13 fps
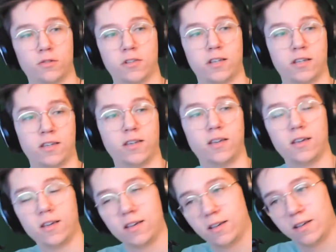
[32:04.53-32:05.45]
Like,
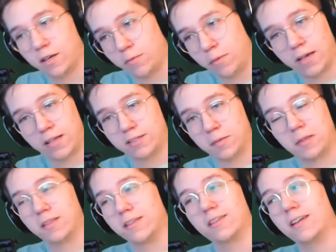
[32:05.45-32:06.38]
making something
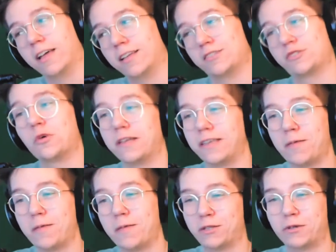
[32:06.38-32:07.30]
look good at 28
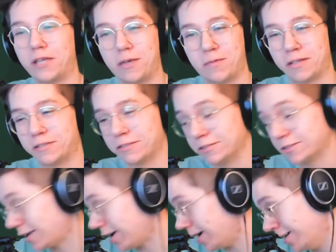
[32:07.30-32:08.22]
by 28 pixels
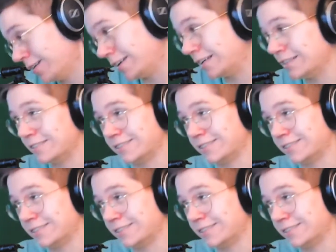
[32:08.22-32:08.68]
is